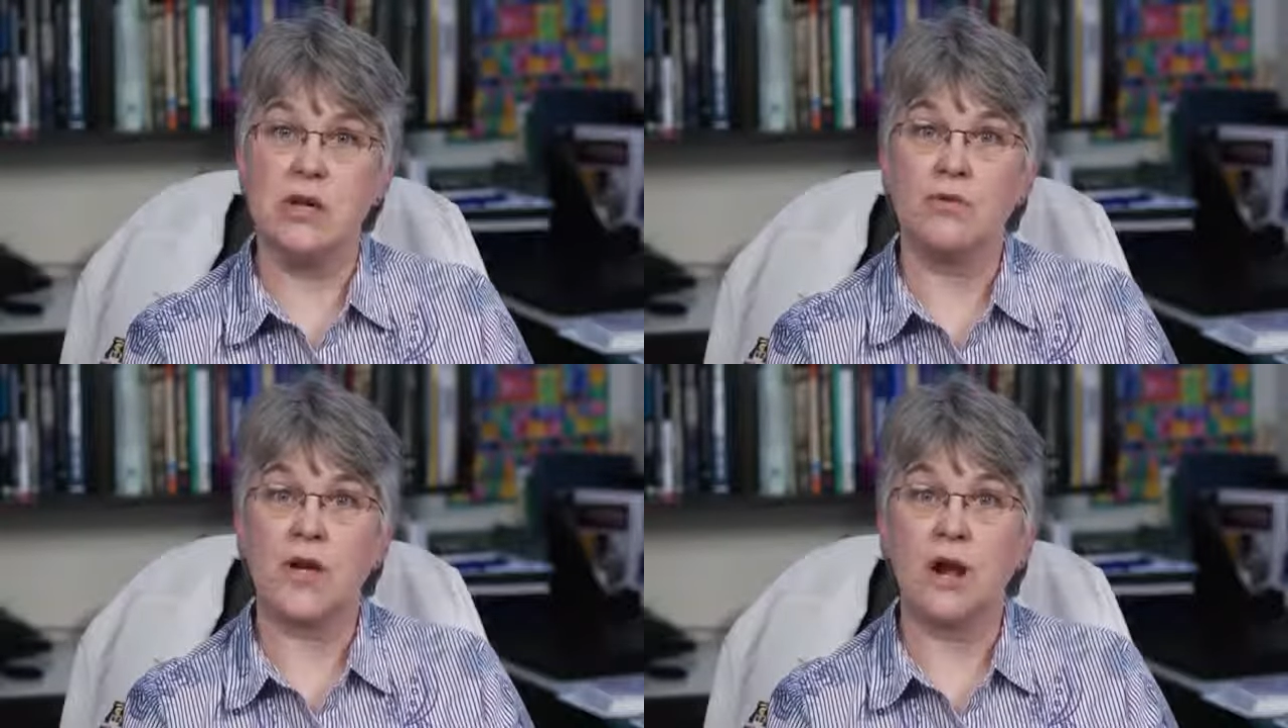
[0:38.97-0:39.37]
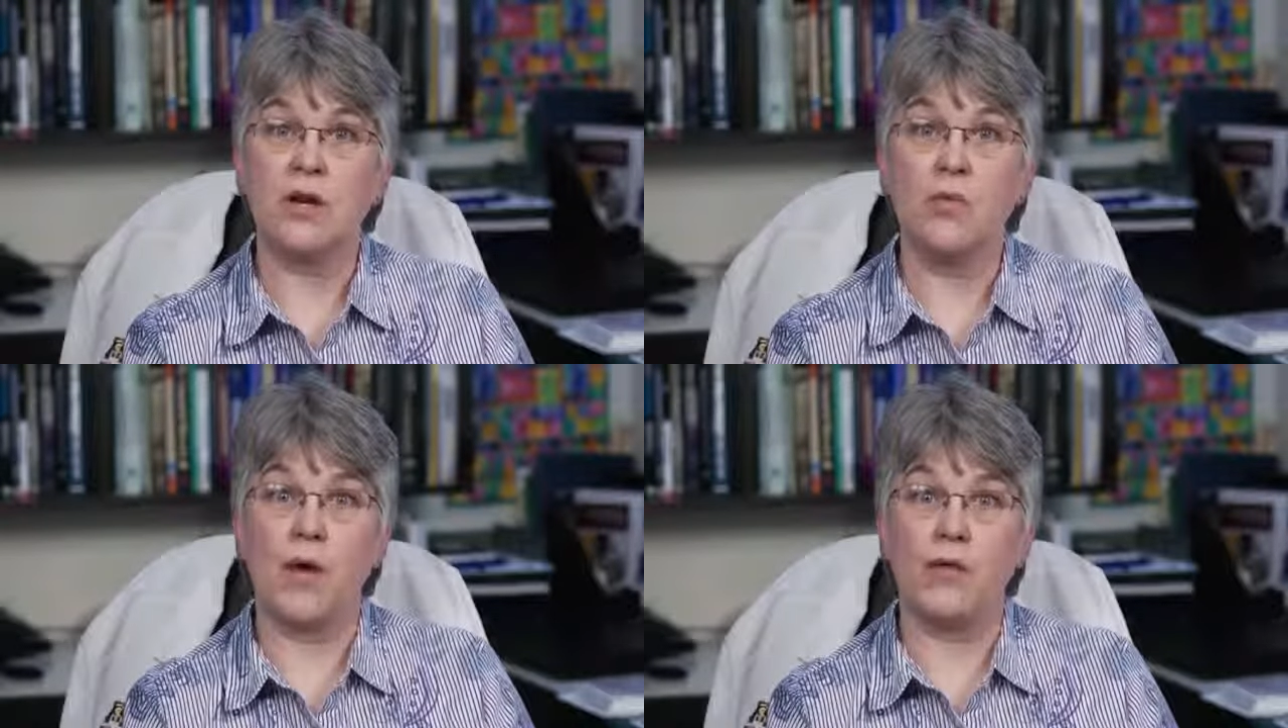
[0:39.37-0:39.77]

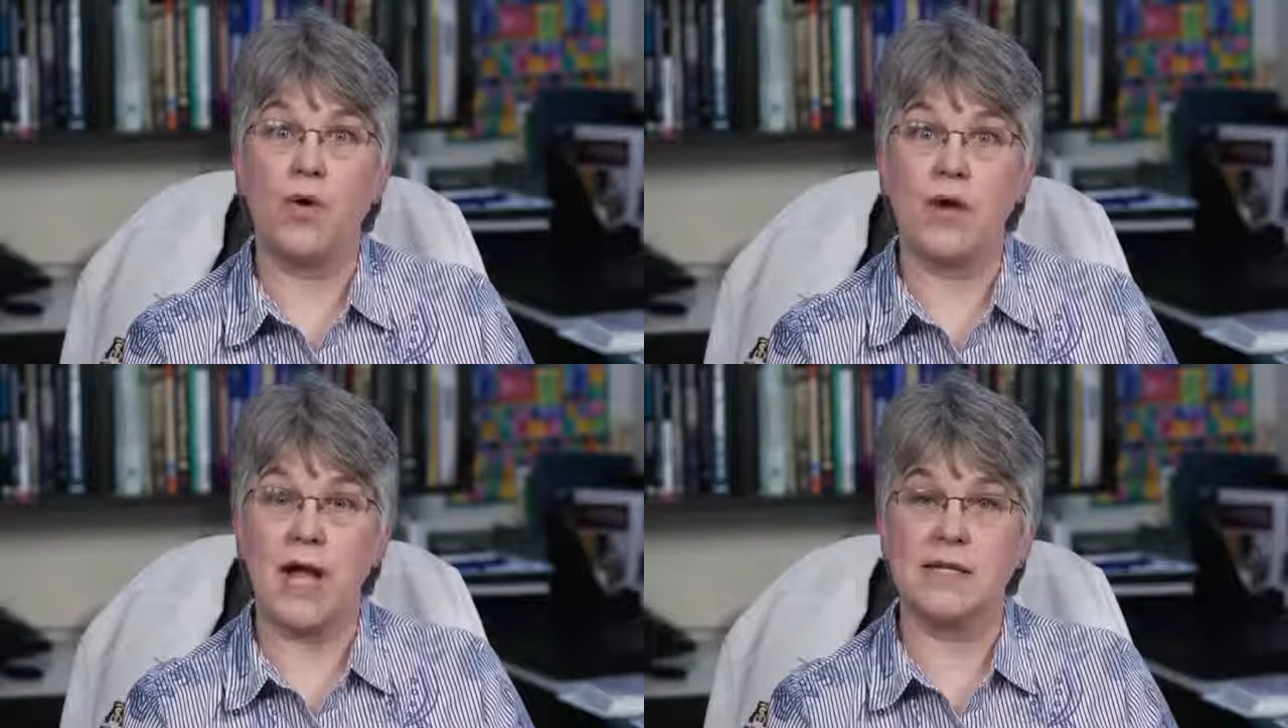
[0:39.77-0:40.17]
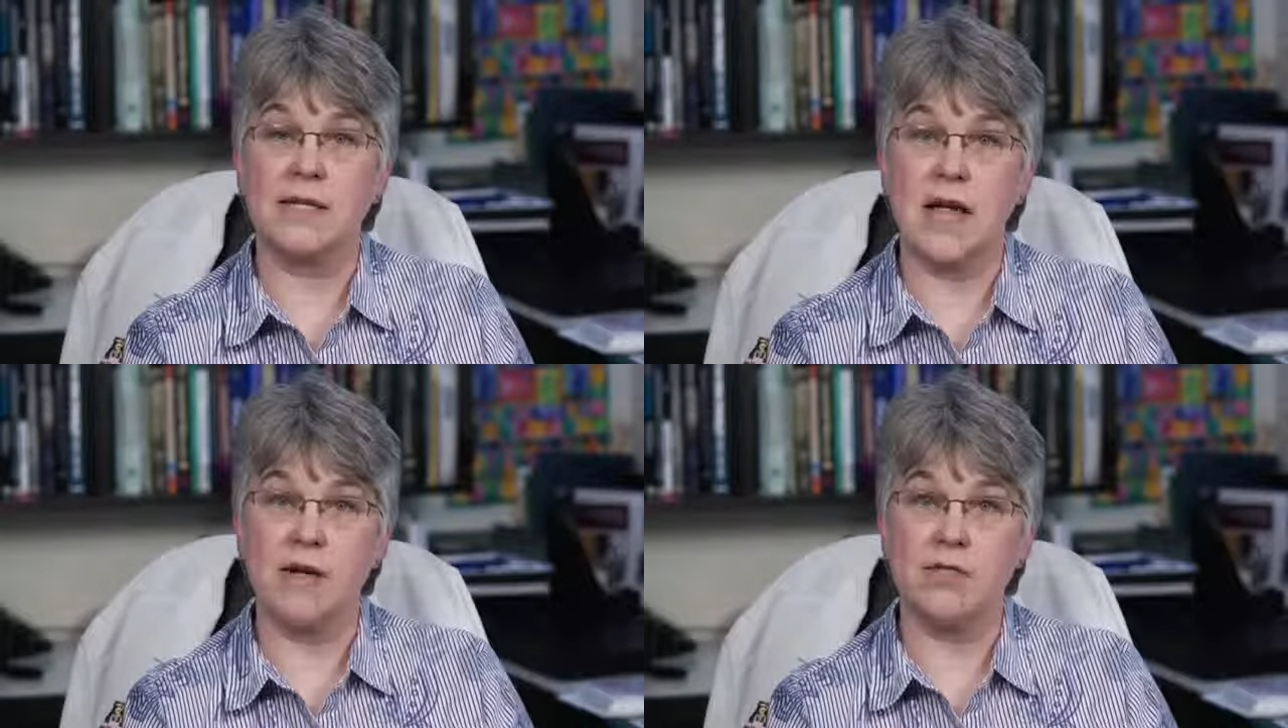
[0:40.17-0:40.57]
regarding whether or not
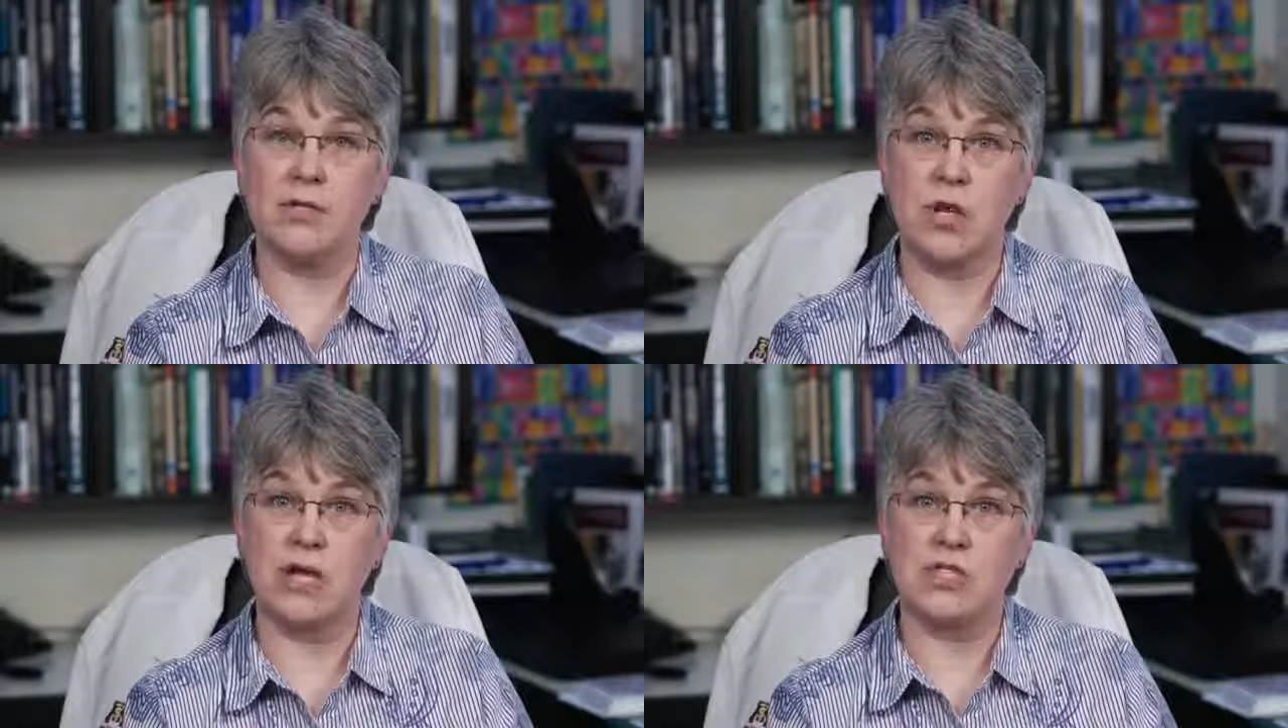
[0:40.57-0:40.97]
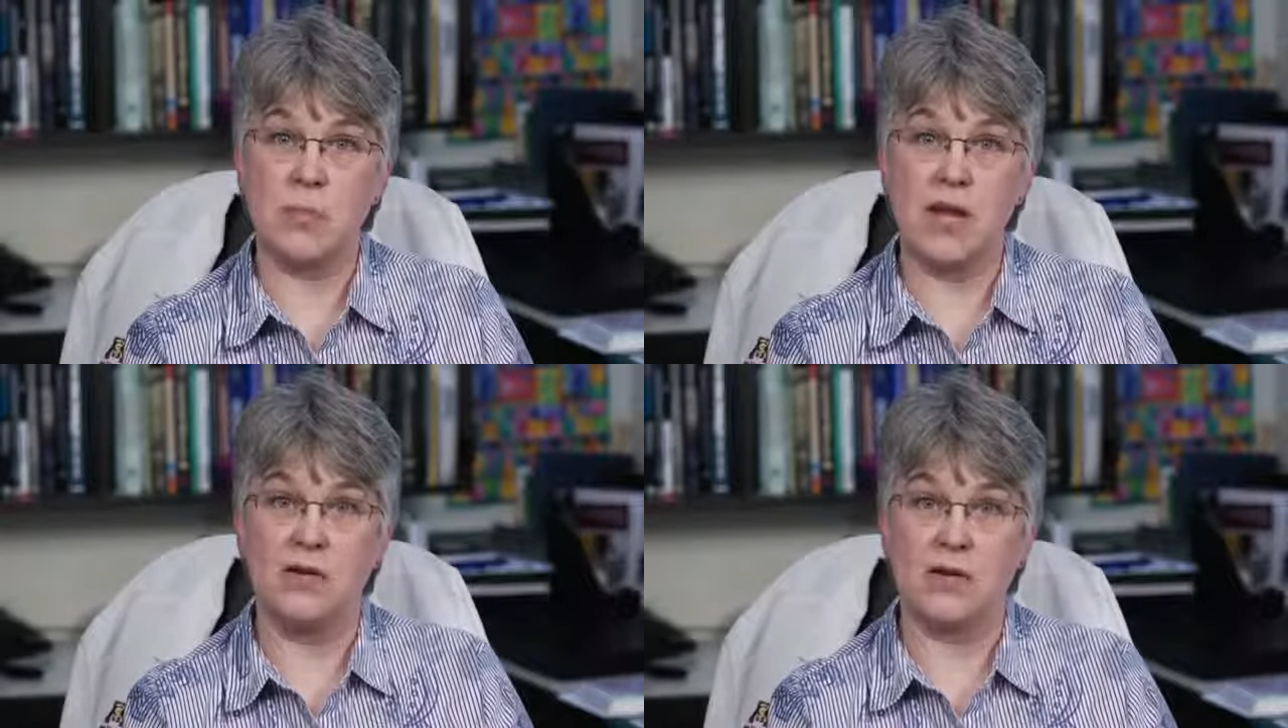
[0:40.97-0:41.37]
to have their dog
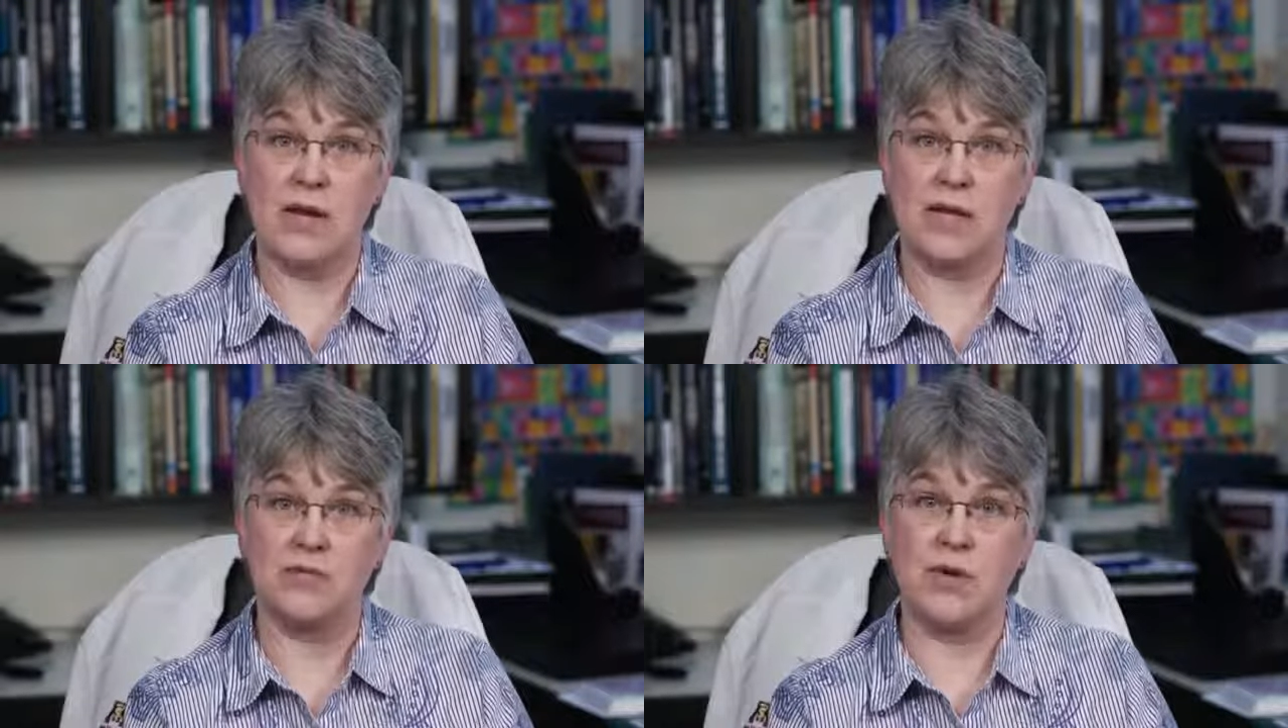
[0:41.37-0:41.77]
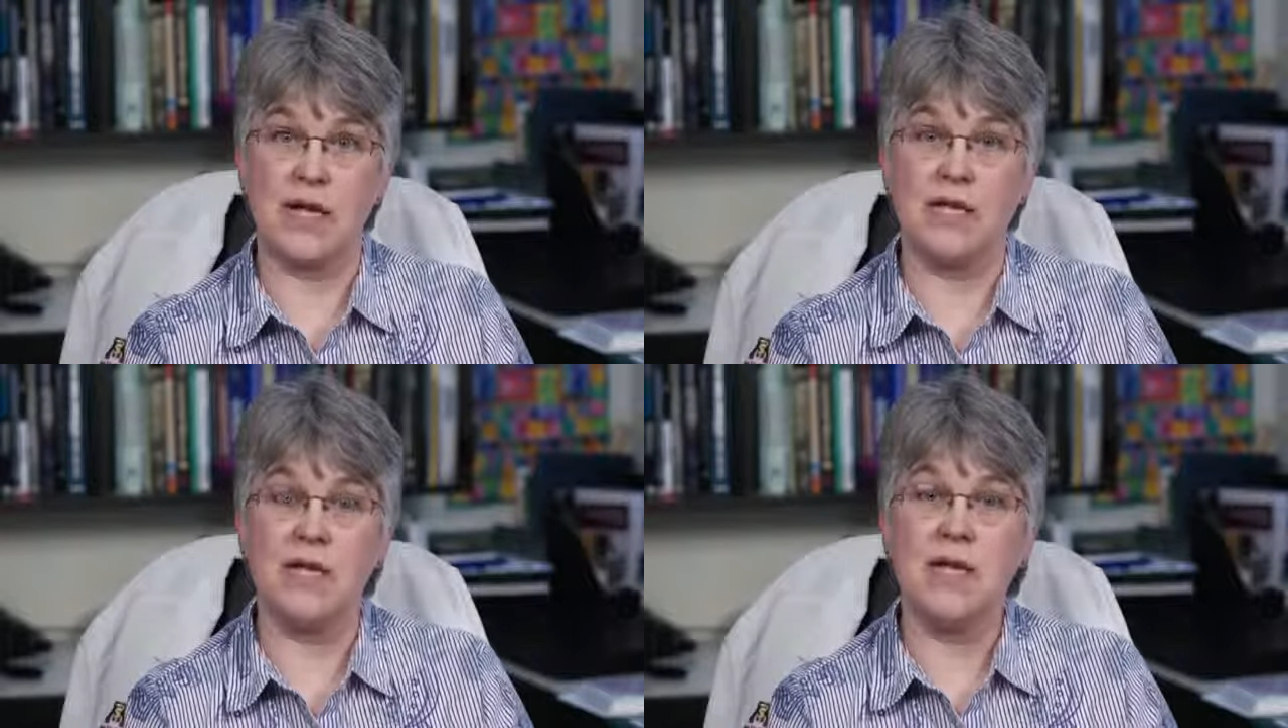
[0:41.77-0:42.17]
spayed or
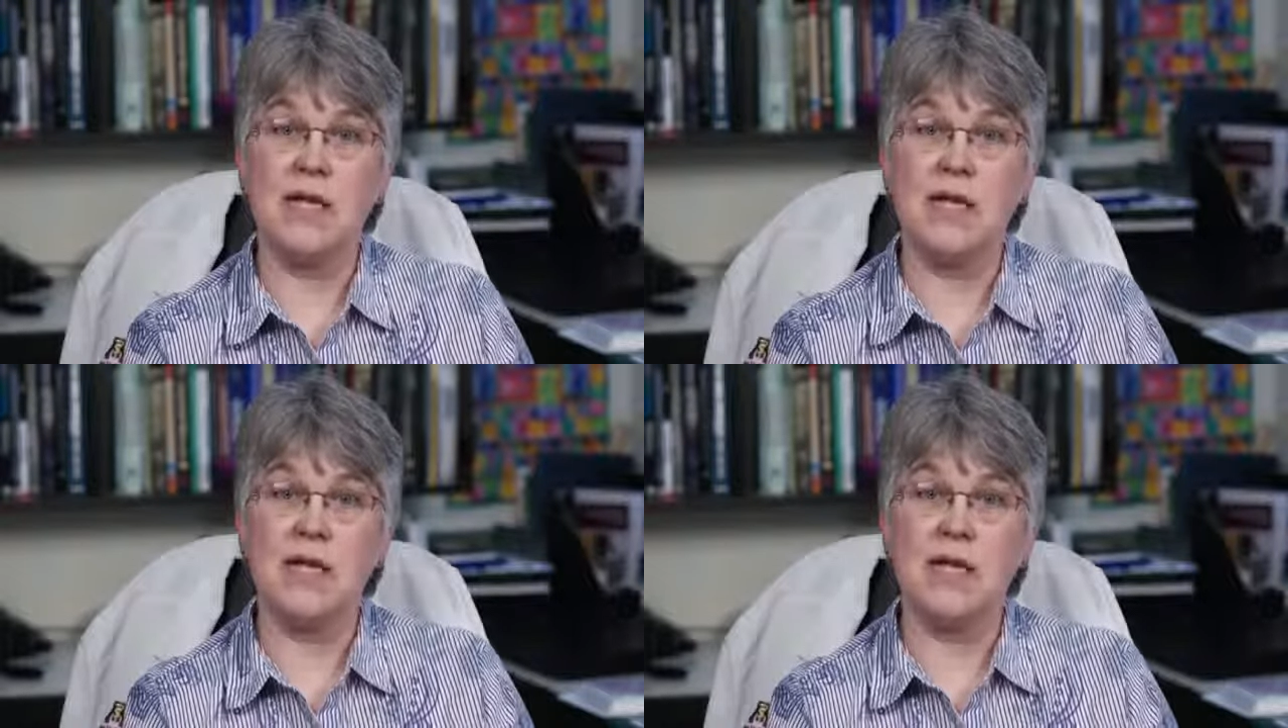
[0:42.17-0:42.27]
castrated